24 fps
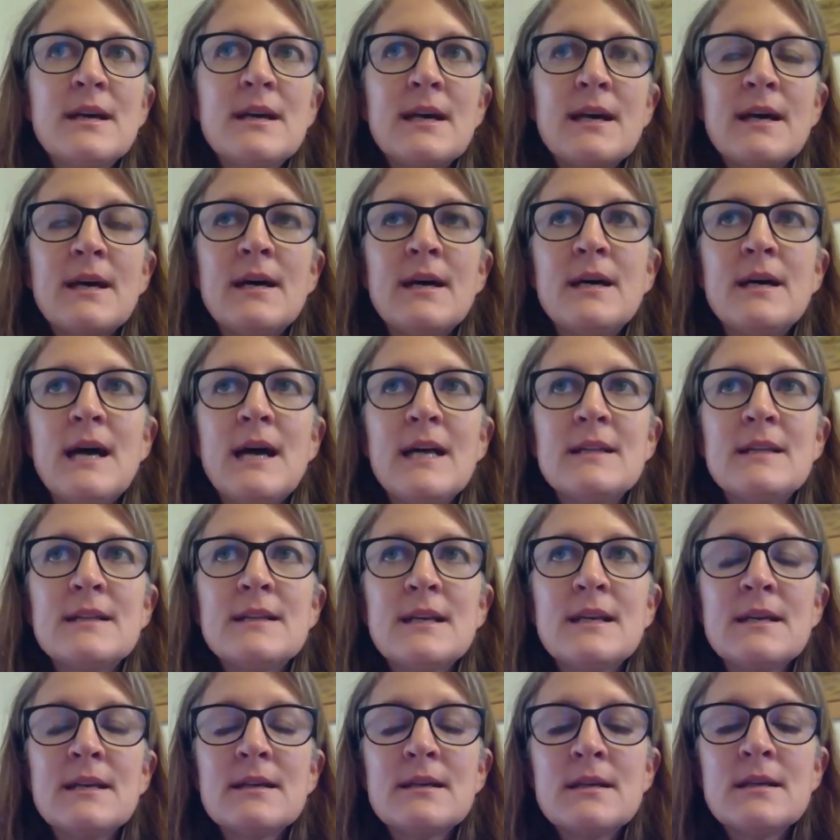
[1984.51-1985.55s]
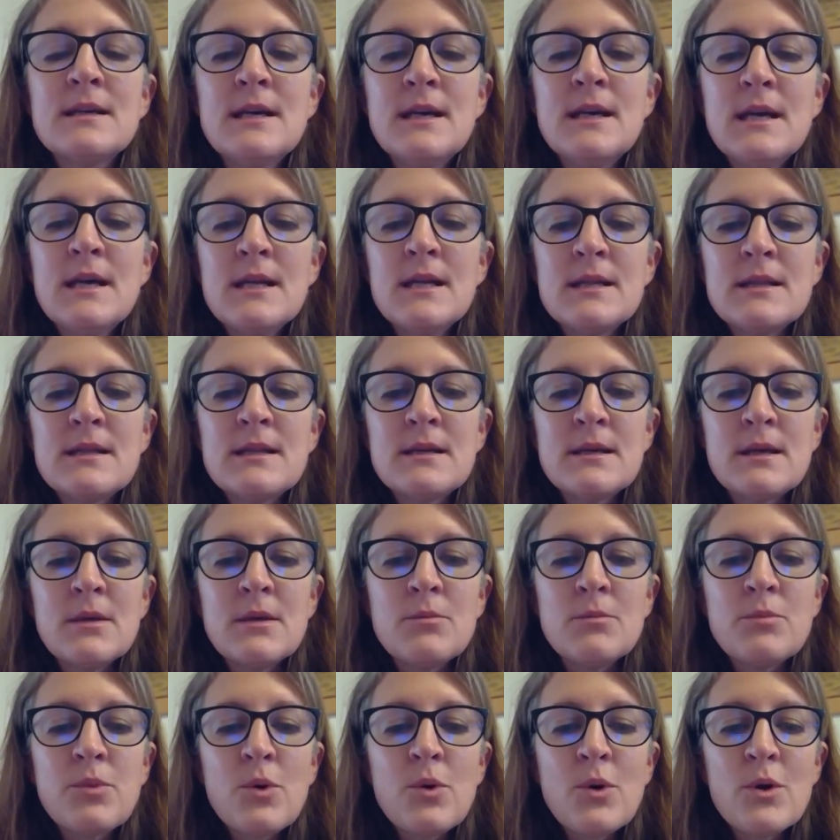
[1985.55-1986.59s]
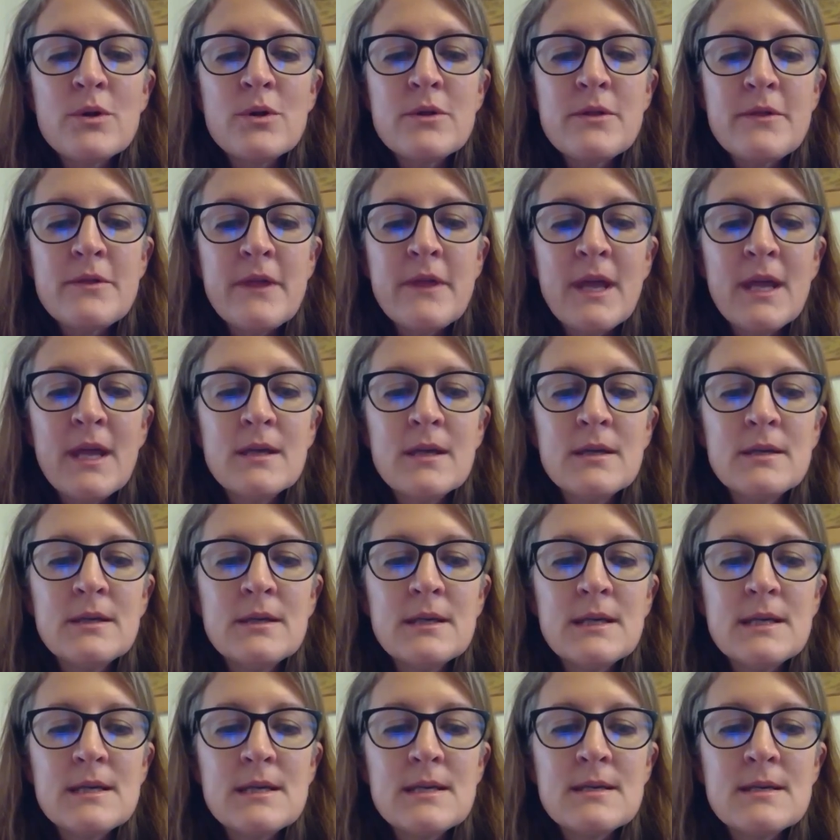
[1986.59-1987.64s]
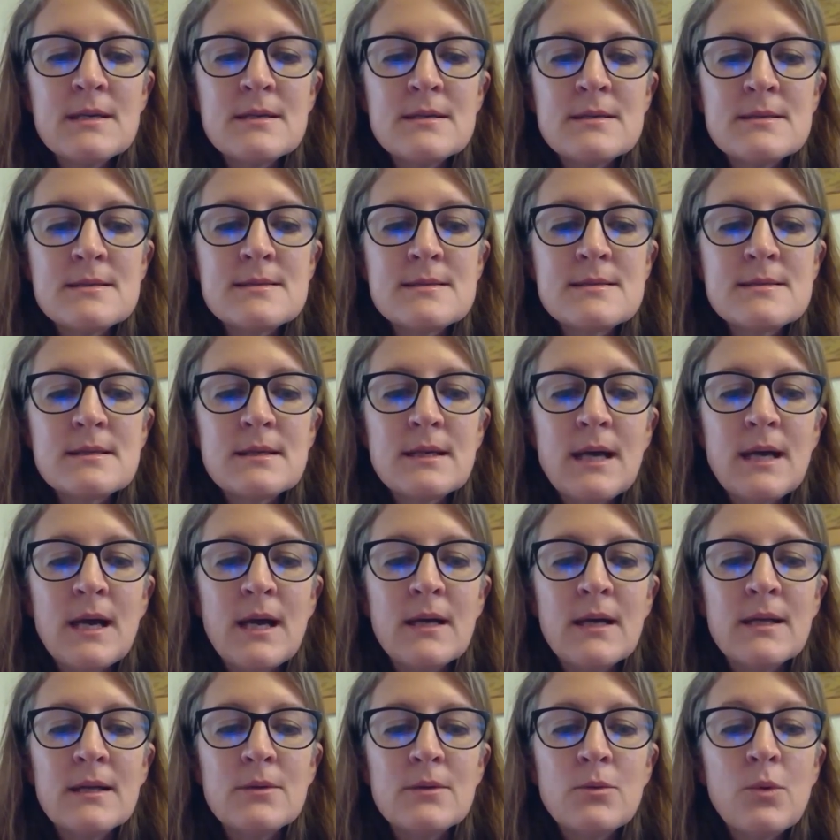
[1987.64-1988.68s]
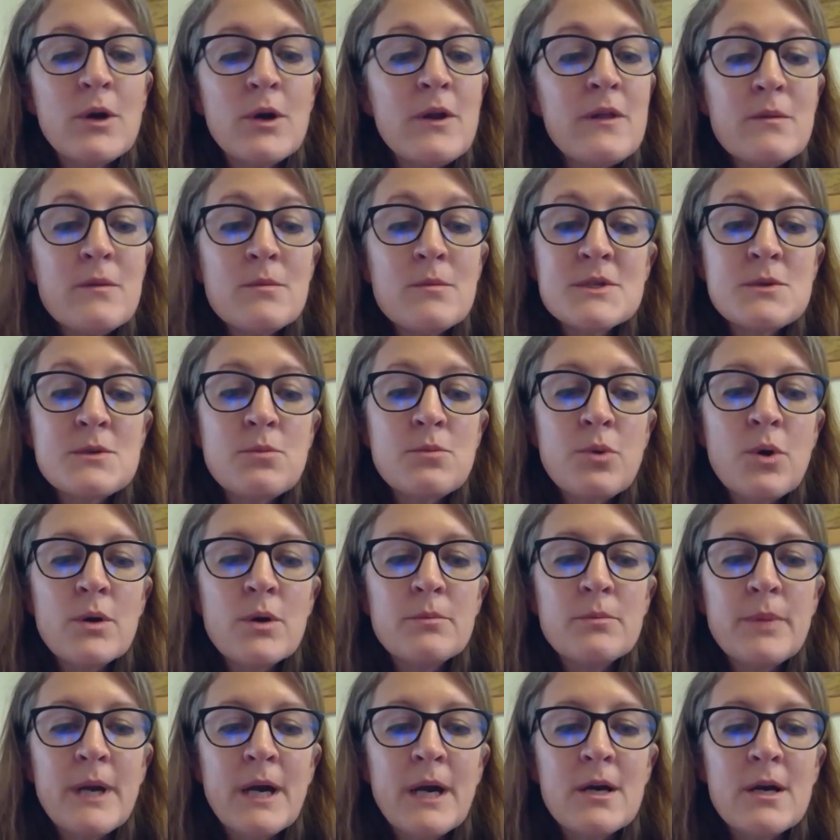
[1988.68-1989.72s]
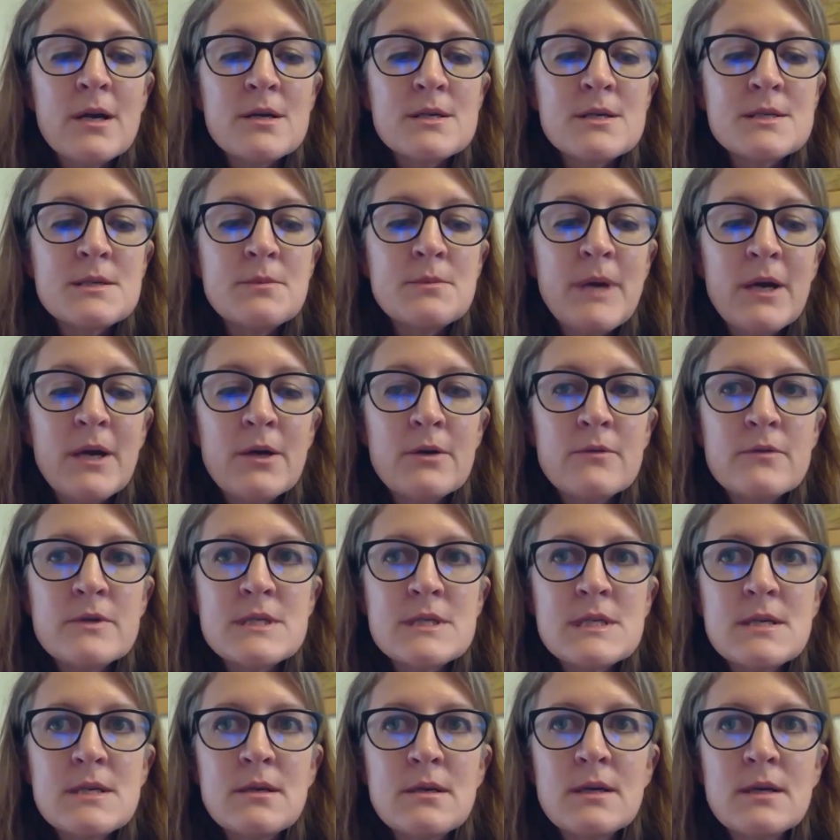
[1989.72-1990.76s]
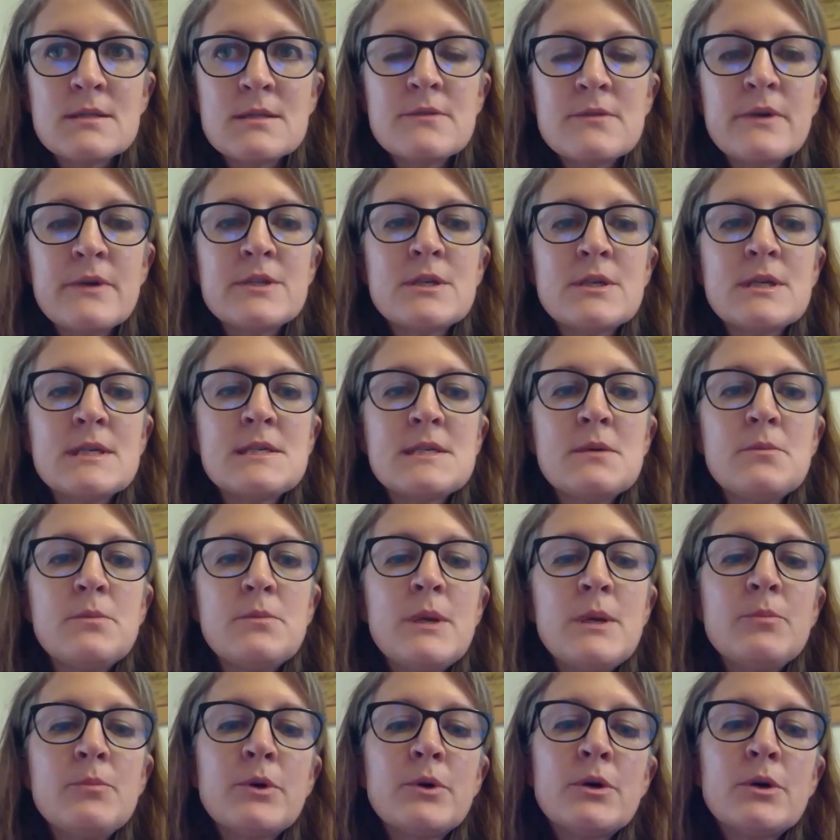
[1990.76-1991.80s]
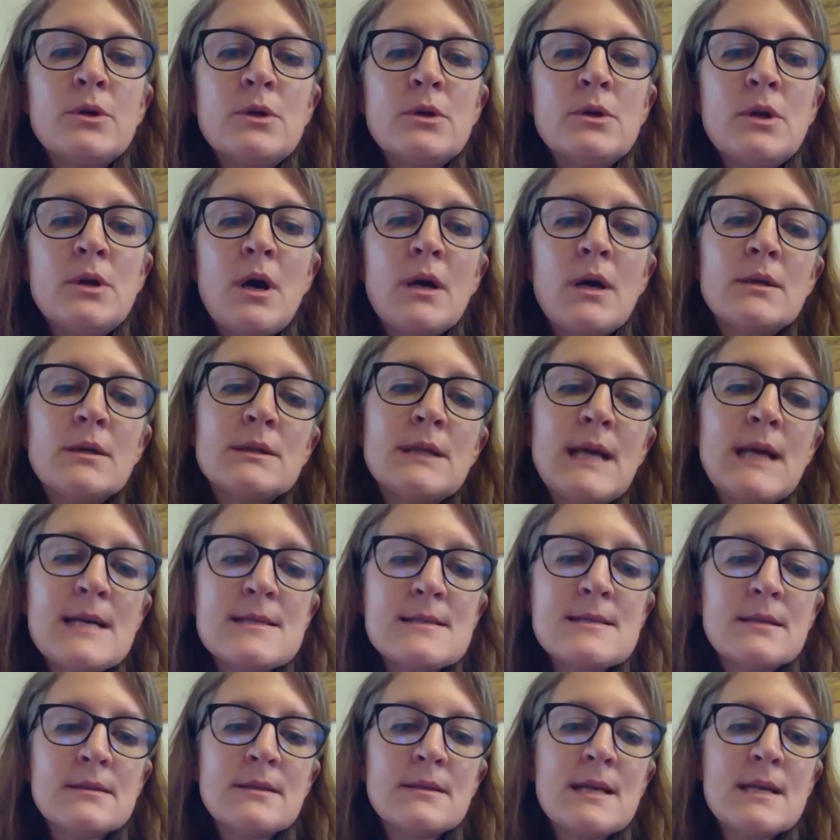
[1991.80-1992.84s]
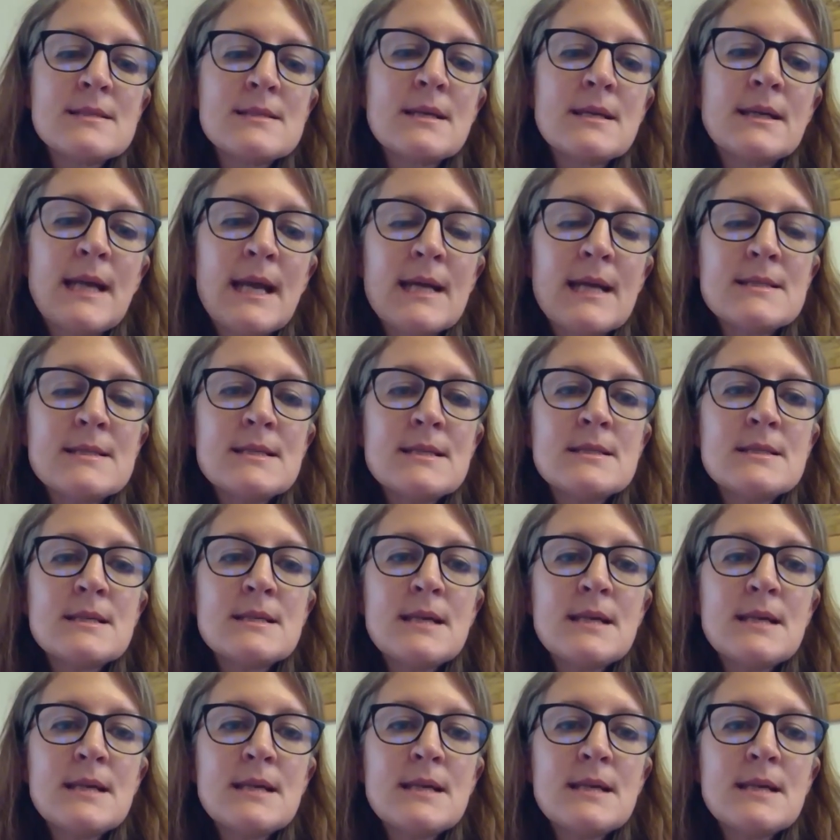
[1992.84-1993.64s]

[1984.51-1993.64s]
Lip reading: I think the important thing is, one of the most important barriers to biodiversity conservation is that people are less and less connected to